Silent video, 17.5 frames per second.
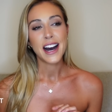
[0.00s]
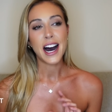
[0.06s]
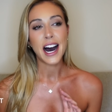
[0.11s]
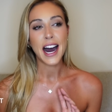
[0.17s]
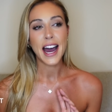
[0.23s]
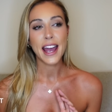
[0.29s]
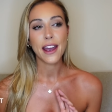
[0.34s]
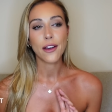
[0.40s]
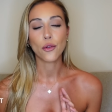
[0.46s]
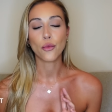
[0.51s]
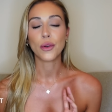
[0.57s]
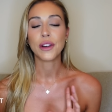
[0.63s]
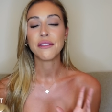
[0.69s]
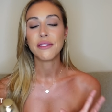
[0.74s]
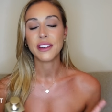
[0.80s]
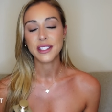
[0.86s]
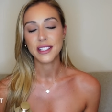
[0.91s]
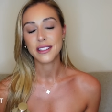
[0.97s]
I
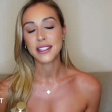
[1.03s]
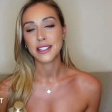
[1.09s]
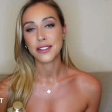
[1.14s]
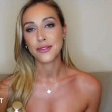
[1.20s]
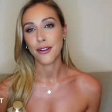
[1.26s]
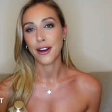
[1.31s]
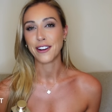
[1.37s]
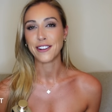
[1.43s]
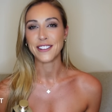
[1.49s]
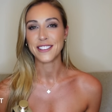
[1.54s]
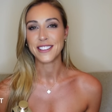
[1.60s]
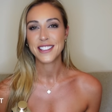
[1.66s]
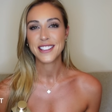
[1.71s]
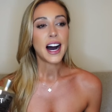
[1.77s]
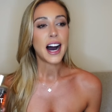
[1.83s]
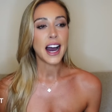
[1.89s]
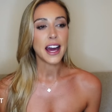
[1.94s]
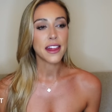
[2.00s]
revisit this
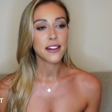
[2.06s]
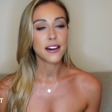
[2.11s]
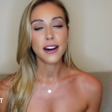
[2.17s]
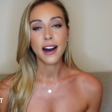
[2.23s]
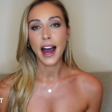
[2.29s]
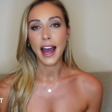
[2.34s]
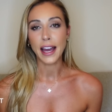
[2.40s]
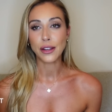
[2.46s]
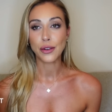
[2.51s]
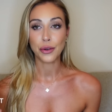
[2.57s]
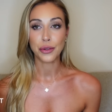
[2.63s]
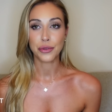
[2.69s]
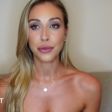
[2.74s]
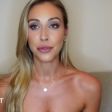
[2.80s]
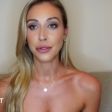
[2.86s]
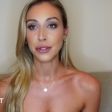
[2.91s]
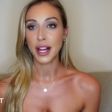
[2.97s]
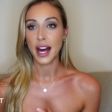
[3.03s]
fragrance. Either I go
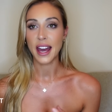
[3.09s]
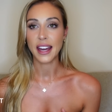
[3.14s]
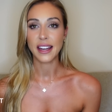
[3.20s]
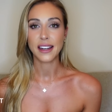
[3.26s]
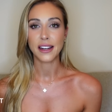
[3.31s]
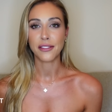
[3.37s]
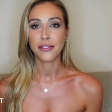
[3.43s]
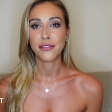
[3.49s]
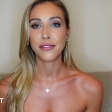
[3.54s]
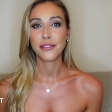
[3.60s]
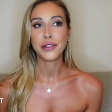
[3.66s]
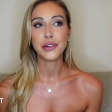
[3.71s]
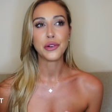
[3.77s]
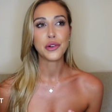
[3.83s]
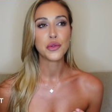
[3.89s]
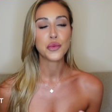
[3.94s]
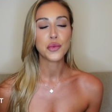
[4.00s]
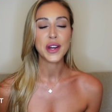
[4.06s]
through like a
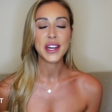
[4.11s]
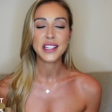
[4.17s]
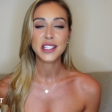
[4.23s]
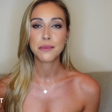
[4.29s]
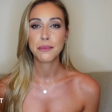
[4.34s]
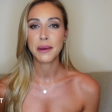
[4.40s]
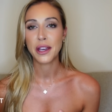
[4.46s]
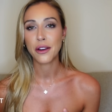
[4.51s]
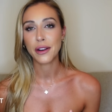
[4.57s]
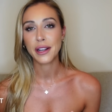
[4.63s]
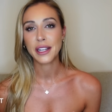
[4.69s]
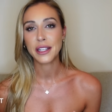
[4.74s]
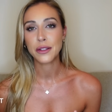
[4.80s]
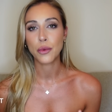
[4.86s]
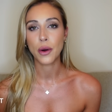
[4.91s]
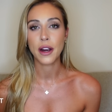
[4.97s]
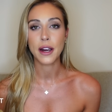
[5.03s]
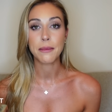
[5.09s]
few weeks
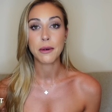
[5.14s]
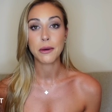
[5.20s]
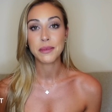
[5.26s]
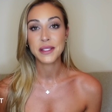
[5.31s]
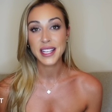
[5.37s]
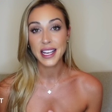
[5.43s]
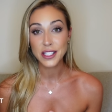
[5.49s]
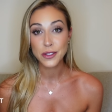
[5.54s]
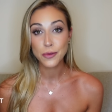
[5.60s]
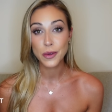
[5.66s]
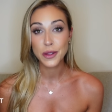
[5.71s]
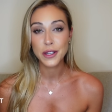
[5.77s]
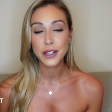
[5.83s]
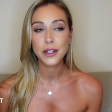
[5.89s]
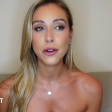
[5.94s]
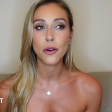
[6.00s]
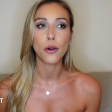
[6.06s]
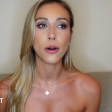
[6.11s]
period where I'm obsessed with
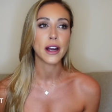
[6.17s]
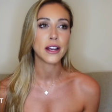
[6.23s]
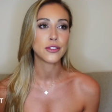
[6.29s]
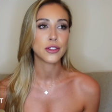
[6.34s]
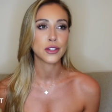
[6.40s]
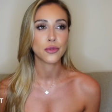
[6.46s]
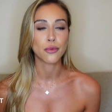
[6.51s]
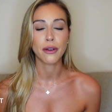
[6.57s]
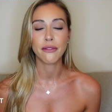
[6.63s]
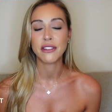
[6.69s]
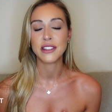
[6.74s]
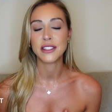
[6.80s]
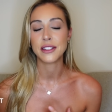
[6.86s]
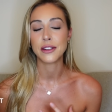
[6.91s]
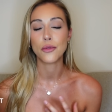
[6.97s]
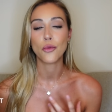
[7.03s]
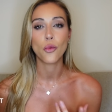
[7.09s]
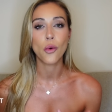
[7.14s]
it, or I just
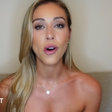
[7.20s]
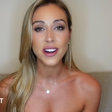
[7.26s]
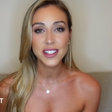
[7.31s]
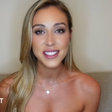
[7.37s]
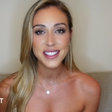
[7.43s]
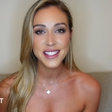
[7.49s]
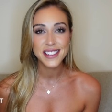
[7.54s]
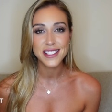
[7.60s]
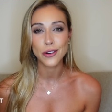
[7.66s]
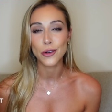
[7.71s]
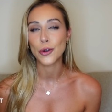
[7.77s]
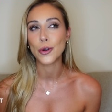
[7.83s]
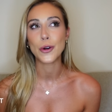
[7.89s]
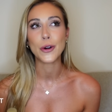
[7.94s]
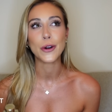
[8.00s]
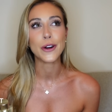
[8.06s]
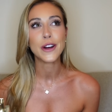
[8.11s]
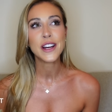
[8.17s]
revisit it once
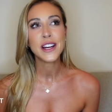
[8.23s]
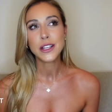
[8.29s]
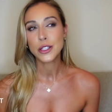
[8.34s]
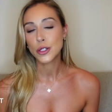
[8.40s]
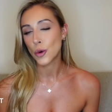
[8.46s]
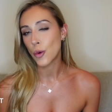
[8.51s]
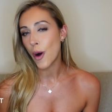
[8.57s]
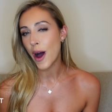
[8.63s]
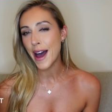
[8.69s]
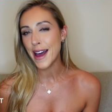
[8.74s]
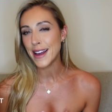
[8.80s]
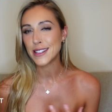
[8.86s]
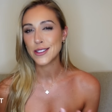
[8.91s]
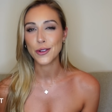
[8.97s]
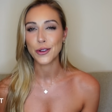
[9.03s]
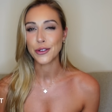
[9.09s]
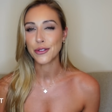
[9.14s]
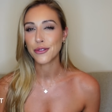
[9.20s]
or
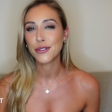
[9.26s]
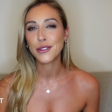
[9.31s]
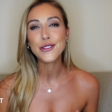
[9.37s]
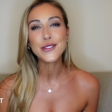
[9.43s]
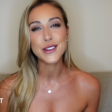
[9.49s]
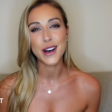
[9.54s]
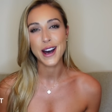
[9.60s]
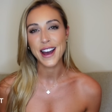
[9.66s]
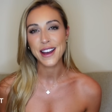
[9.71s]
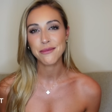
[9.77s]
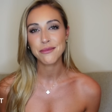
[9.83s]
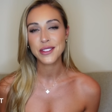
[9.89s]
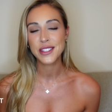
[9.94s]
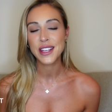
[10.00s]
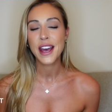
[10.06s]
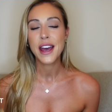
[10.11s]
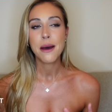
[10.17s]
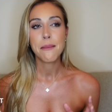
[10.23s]
twice or a few
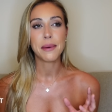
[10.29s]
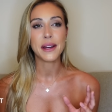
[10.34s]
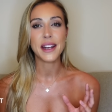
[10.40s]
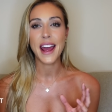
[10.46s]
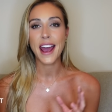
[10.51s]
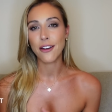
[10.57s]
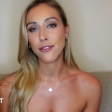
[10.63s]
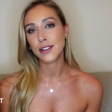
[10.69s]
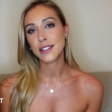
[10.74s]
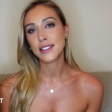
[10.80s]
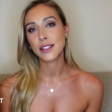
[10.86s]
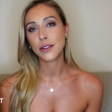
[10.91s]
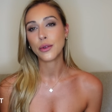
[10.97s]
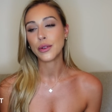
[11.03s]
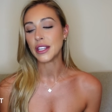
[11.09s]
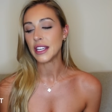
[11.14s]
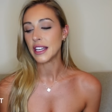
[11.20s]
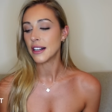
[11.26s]
times, but every
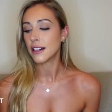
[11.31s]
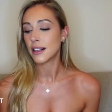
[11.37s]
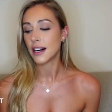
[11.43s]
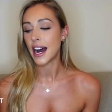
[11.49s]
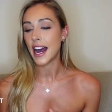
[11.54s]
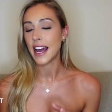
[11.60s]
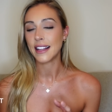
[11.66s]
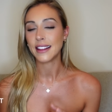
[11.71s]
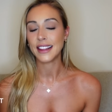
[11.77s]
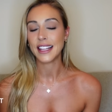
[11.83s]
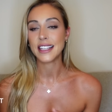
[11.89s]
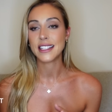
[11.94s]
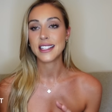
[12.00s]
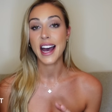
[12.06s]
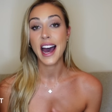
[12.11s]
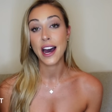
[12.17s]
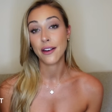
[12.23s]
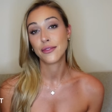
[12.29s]
single year I at
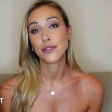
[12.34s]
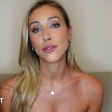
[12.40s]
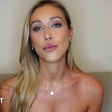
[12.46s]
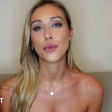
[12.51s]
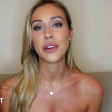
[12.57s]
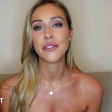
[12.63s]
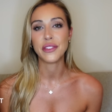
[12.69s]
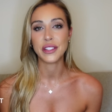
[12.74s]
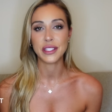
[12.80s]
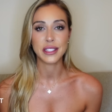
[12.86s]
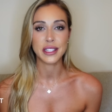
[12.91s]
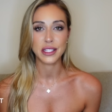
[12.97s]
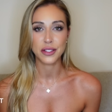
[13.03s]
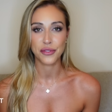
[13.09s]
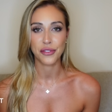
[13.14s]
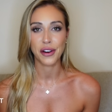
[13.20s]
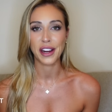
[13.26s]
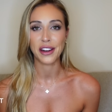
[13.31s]
least have to revisit this
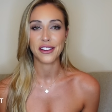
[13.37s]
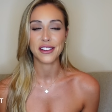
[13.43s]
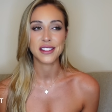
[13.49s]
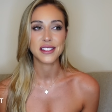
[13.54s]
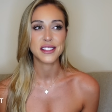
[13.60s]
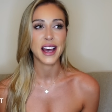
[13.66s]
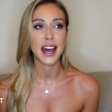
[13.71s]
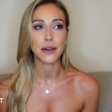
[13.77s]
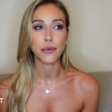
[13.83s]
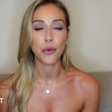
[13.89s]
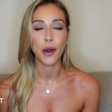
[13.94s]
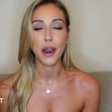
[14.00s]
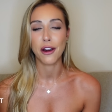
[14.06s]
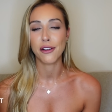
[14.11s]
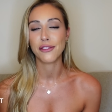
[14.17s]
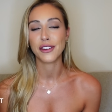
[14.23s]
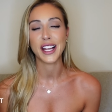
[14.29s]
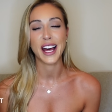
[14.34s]
fragrance and
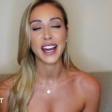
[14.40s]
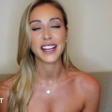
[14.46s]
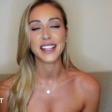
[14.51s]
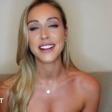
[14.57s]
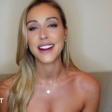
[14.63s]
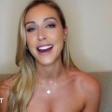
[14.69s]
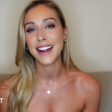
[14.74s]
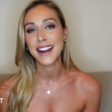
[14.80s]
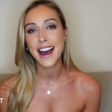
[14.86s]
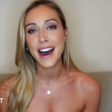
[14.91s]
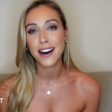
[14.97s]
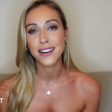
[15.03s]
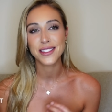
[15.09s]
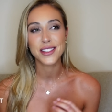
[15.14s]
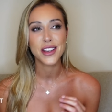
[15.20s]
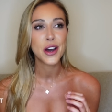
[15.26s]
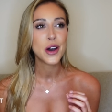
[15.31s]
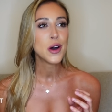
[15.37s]
wear it for like a night
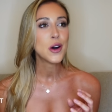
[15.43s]
out